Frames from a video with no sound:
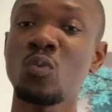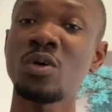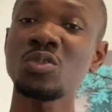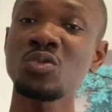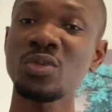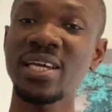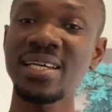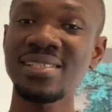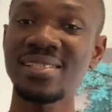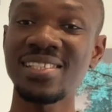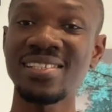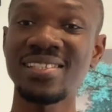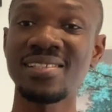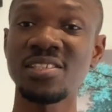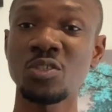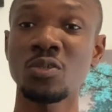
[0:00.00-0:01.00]
want to get the
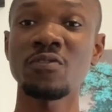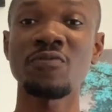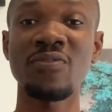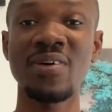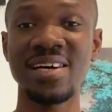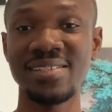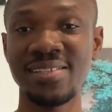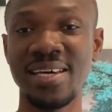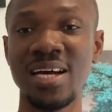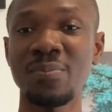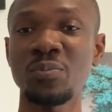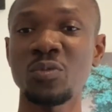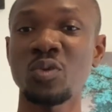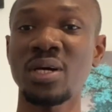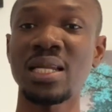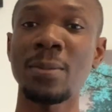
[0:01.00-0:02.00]
decision faster,
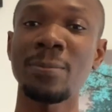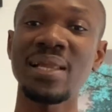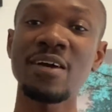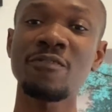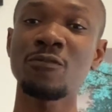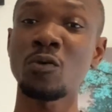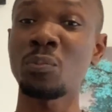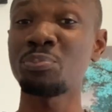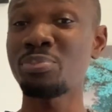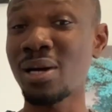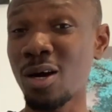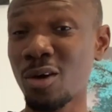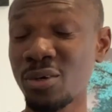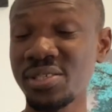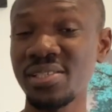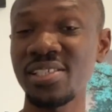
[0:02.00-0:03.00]
you can apply for
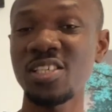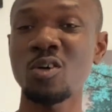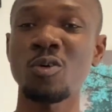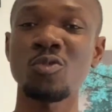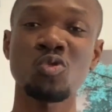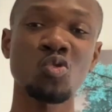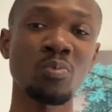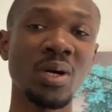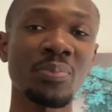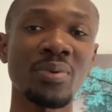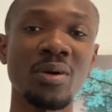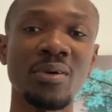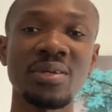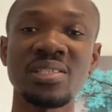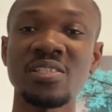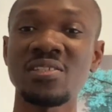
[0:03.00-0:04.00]
priority or super
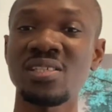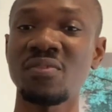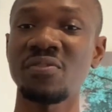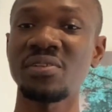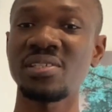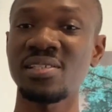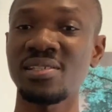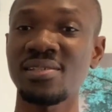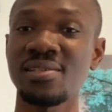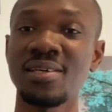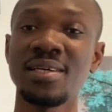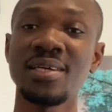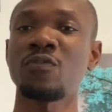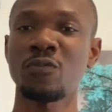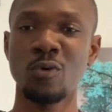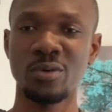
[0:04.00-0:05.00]
priority services.
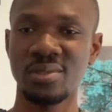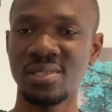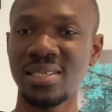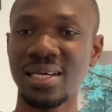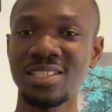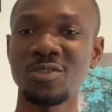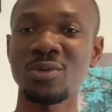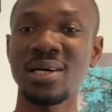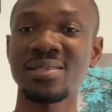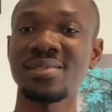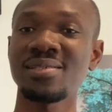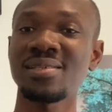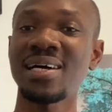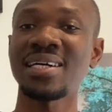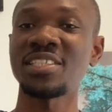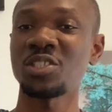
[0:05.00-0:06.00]
Of course, this
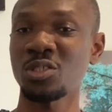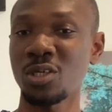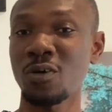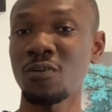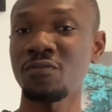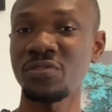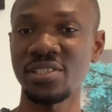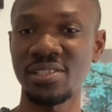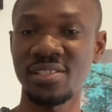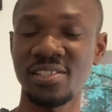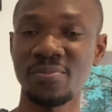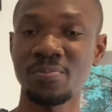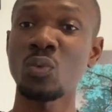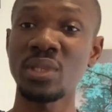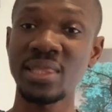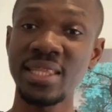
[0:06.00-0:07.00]
attracts additional fees.
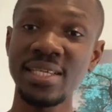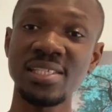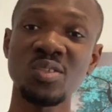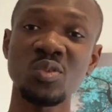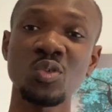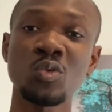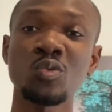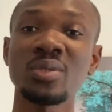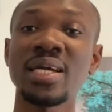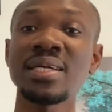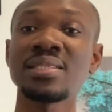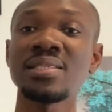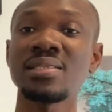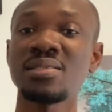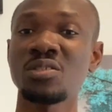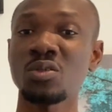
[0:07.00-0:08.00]
With this, you could get
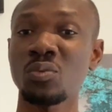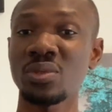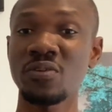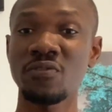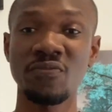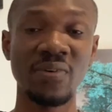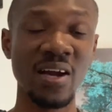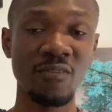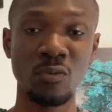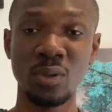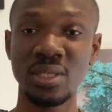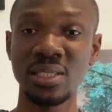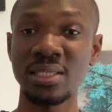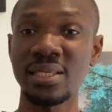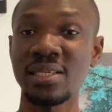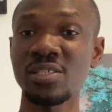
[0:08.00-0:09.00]
the decision within five
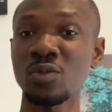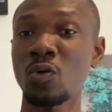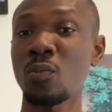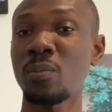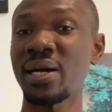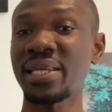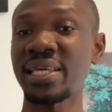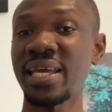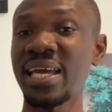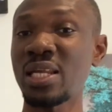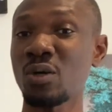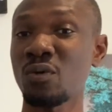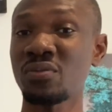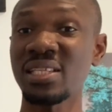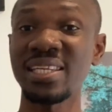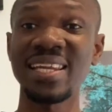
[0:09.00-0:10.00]
working days or by the end
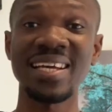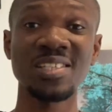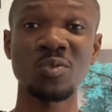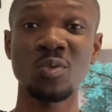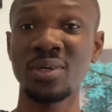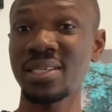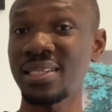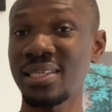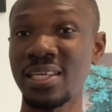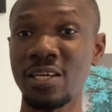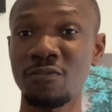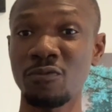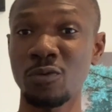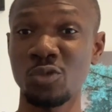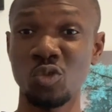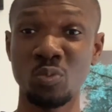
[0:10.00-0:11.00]
of the next working day
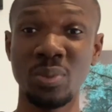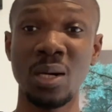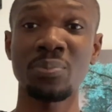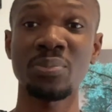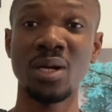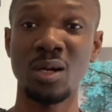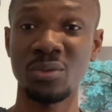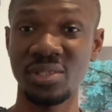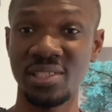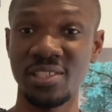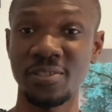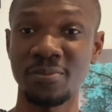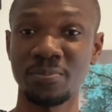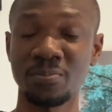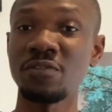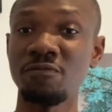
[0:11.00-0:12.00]
for super priority.
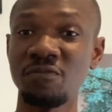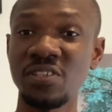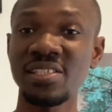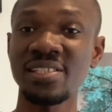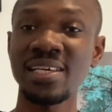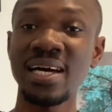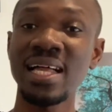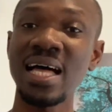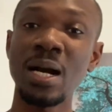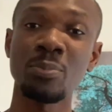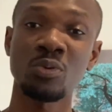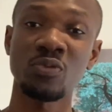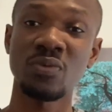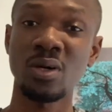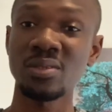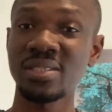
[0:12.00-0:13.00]
The visa
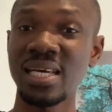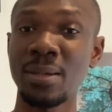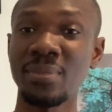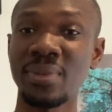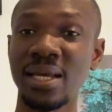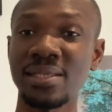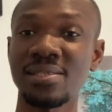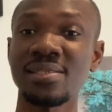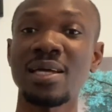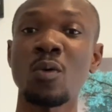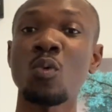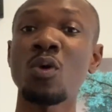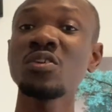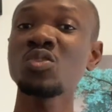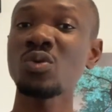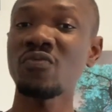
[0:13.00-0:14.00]
approval timelines. Now,
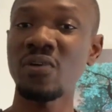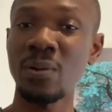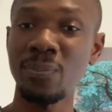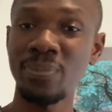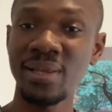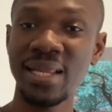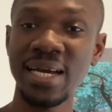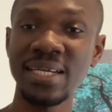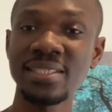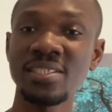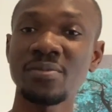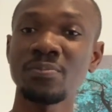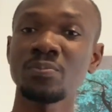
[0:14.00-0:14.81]
once you've applied,